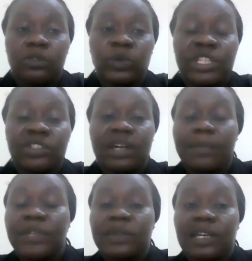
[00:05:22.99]
which is
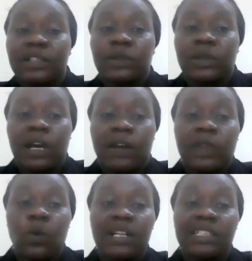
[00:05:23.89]
something that
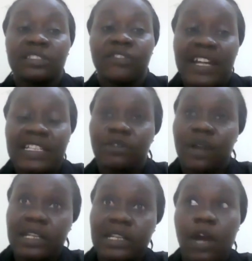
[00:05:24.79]
the world is fighting
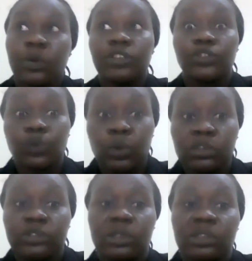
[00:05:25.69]
right now in schools,